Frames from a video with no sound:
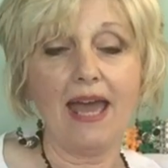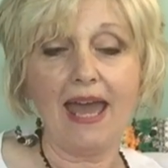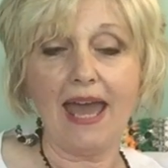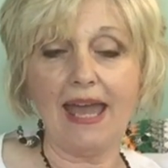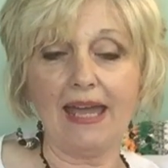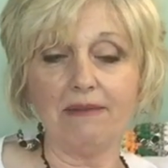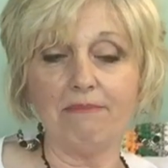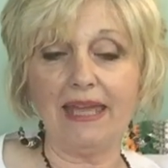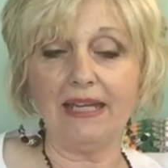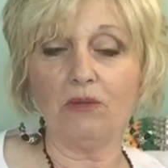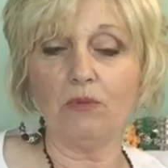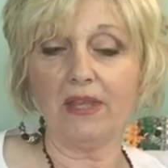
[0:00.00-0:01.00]
and
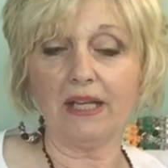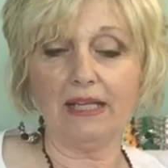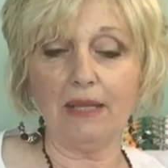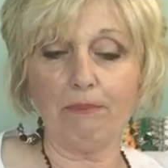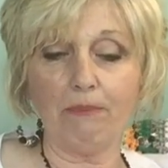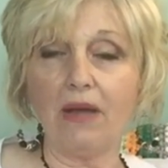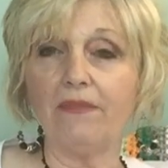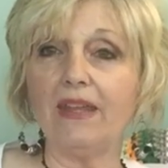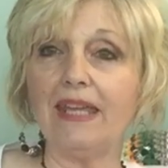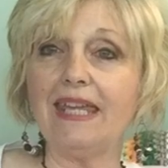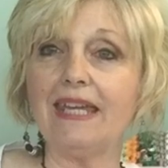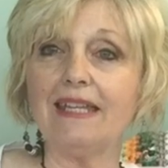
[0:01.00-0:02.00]
made it with a clip on
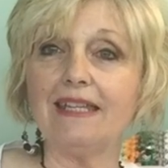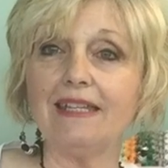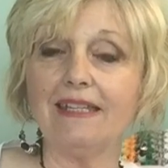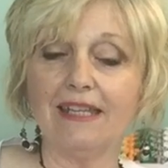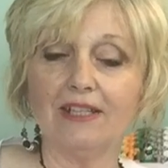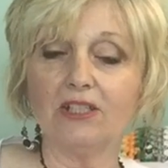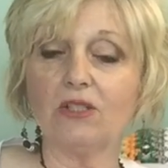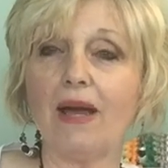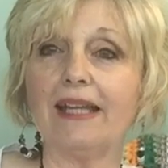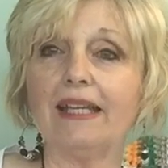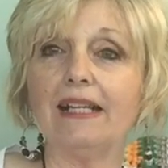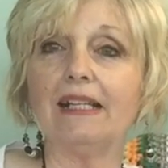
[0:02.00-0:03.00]
the end so I
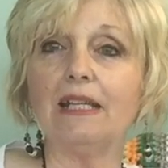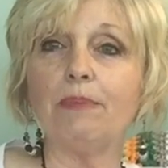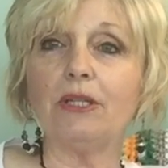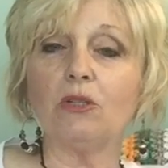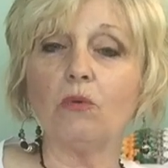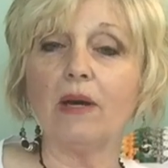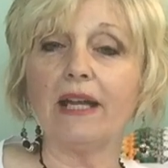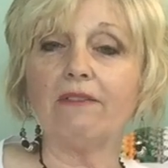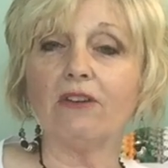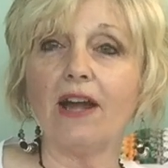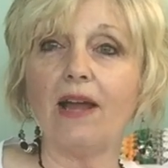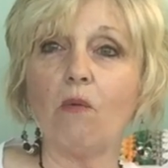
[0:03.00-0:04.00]
can clip it to
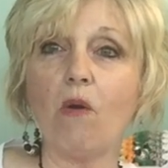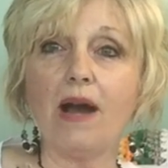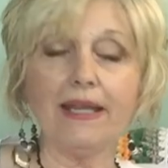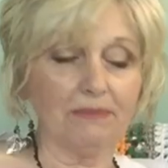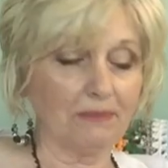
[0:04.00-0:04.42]
whatever I want.